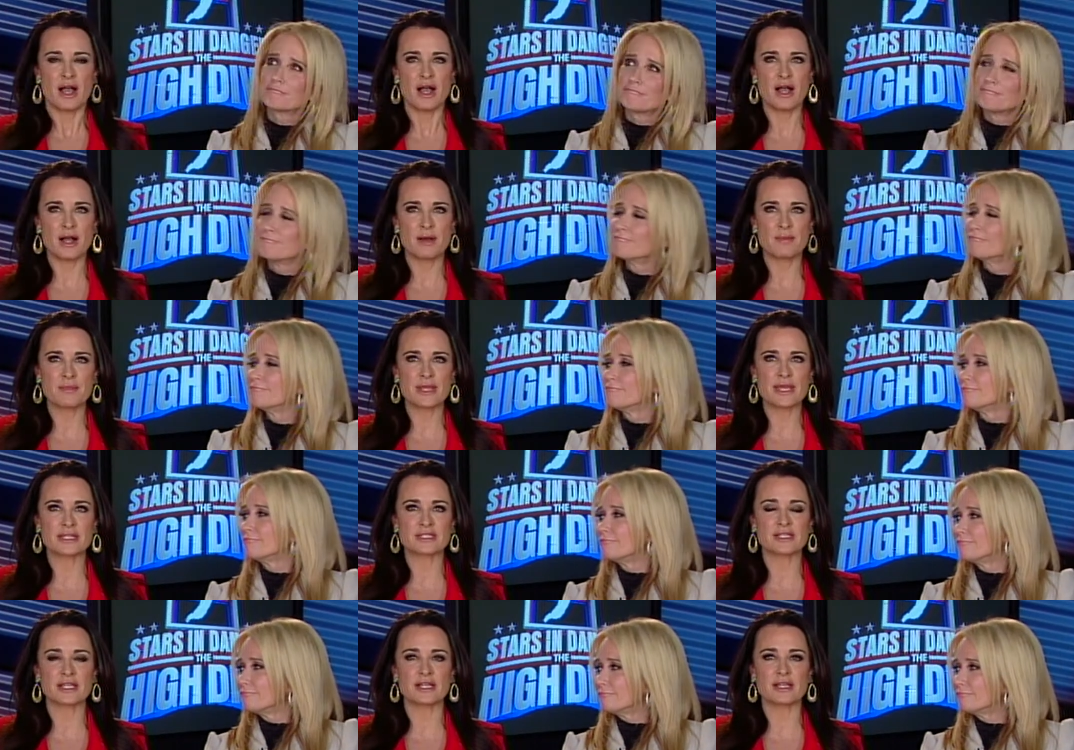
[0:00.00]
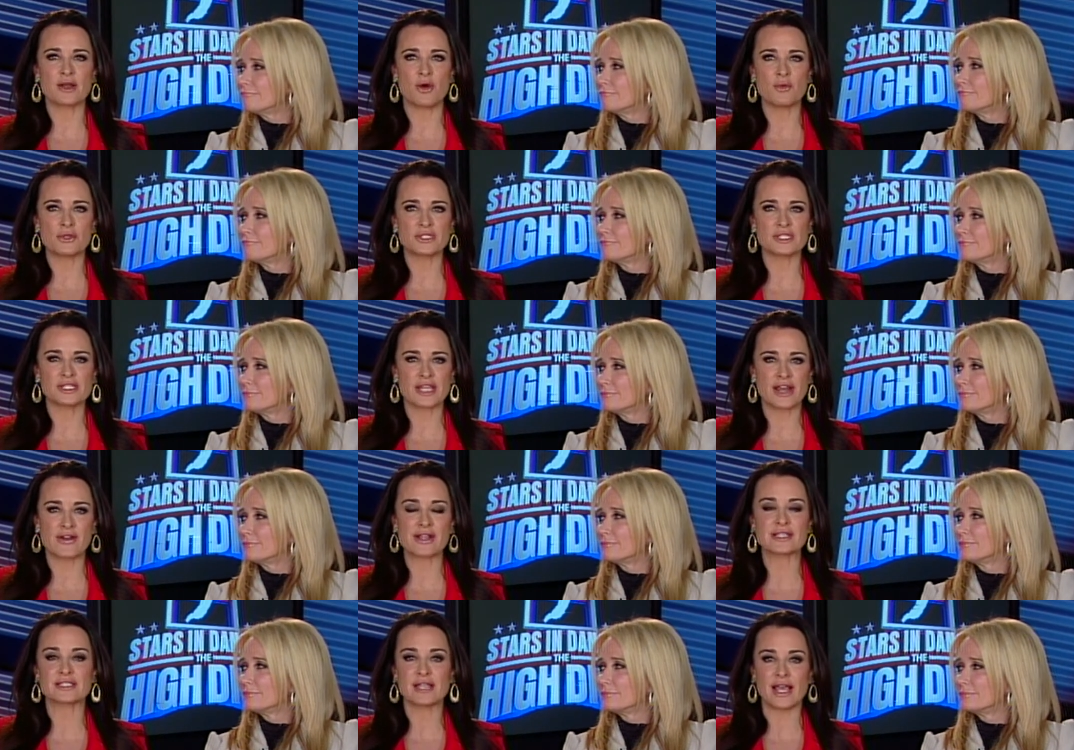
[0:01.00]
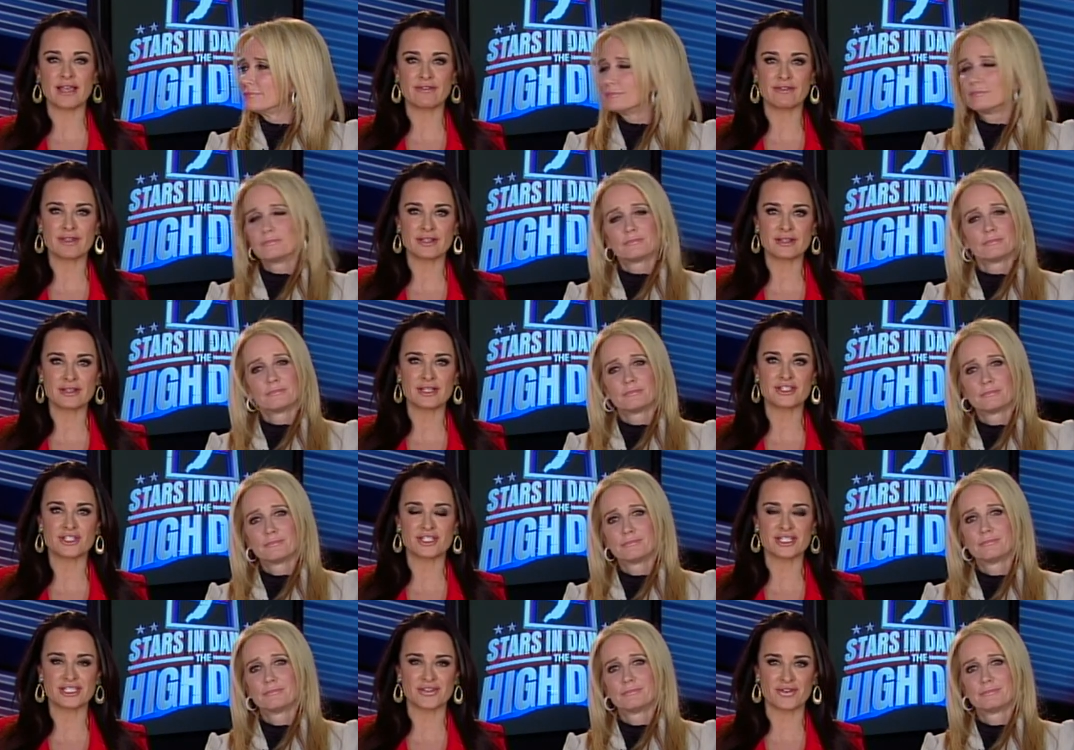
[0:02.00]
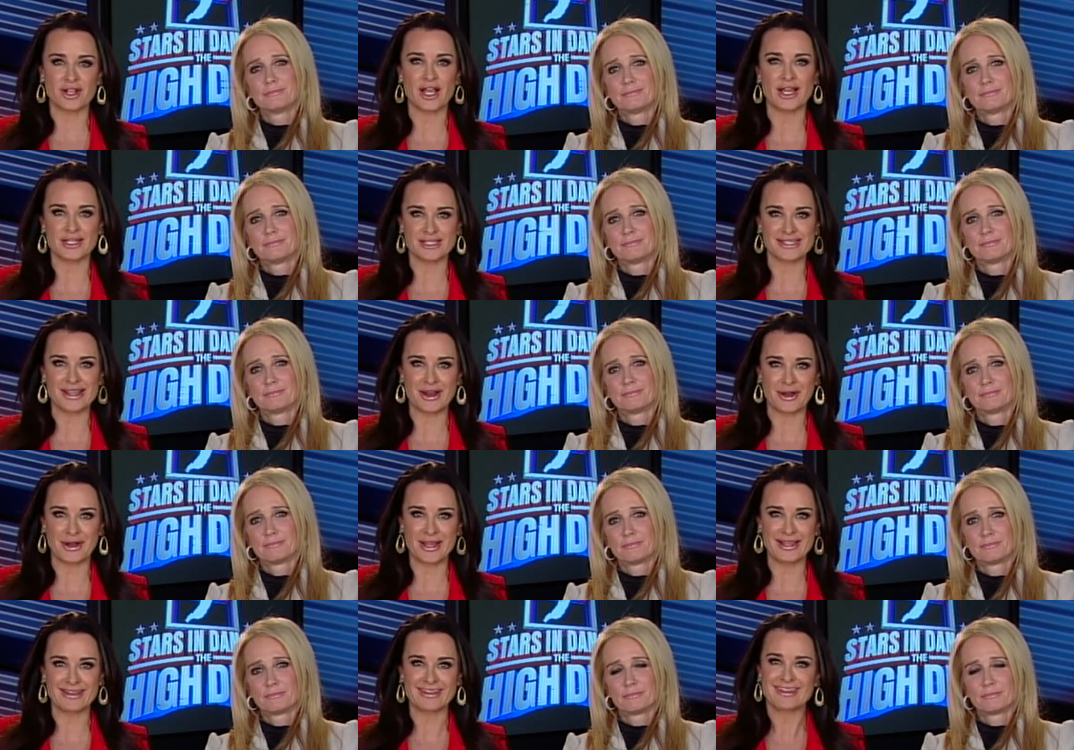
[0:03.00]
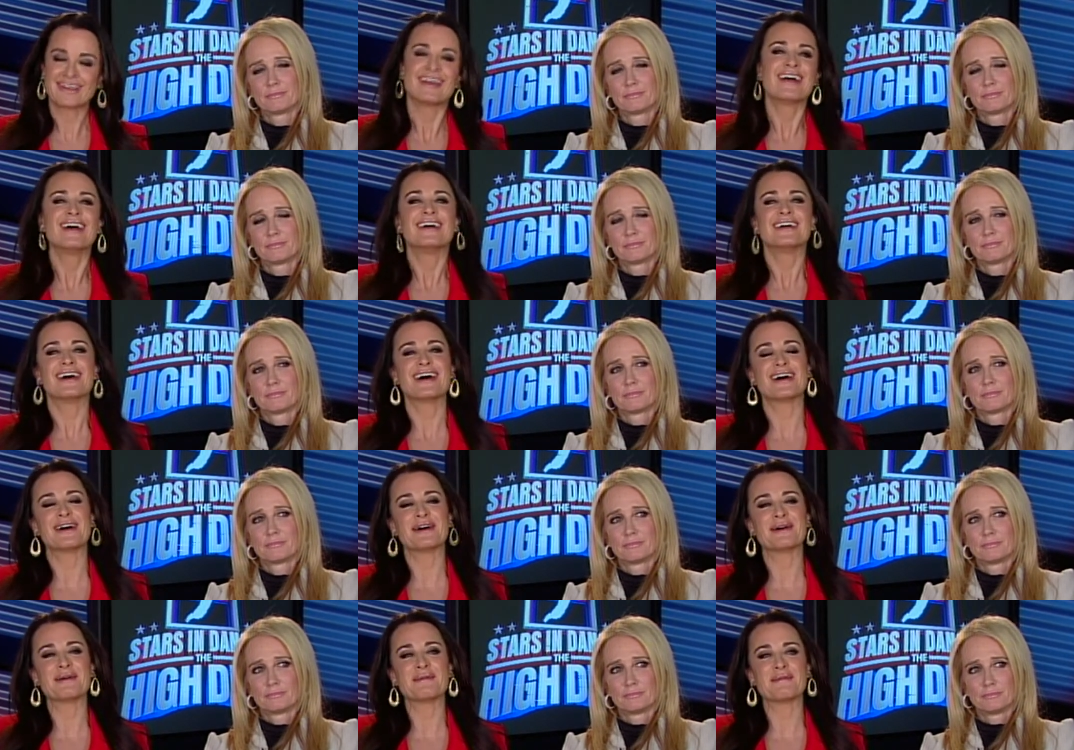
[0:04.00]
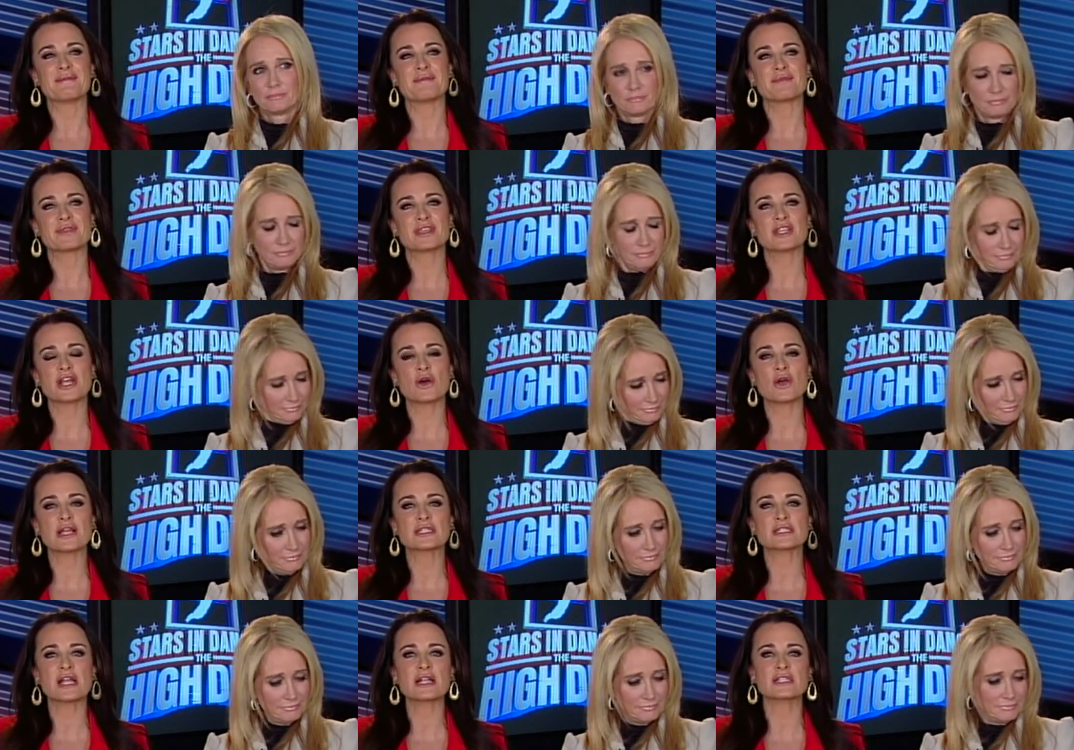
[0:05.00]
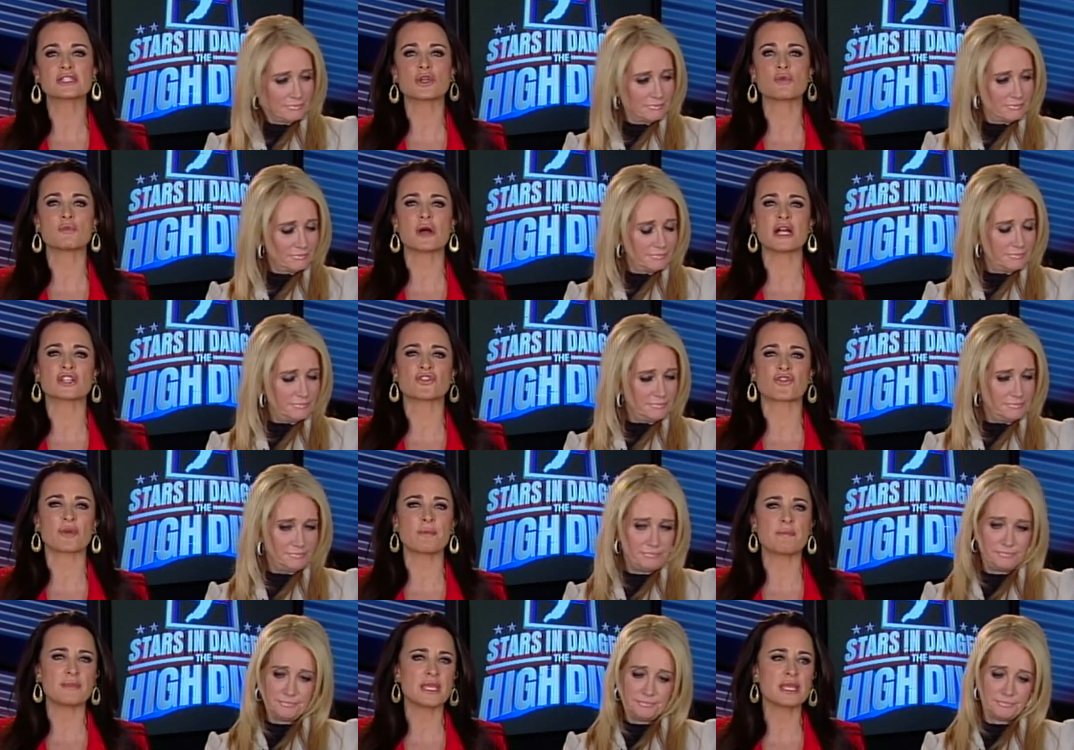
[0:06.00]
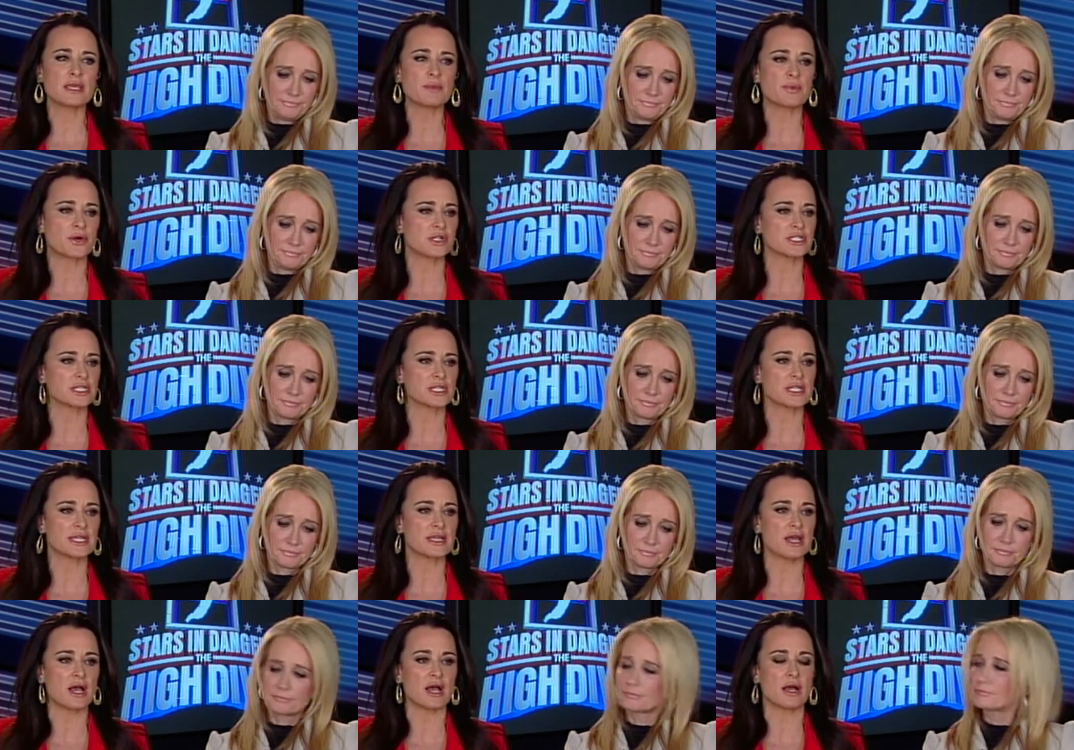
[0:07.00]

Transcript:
Speaker 1: Um, it's uh, almost as scary as diving. It's just a different kind of scary. Um, you know, it's not so much for me personally